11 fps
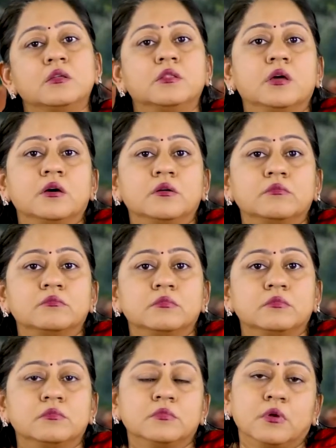the
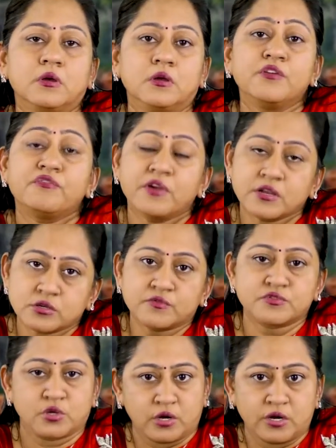effect of
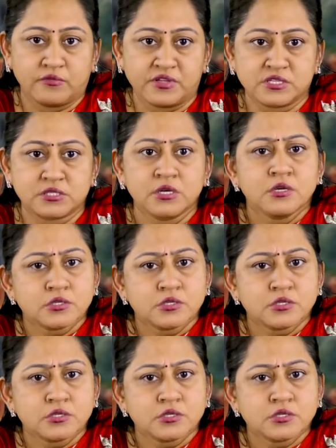solid waste.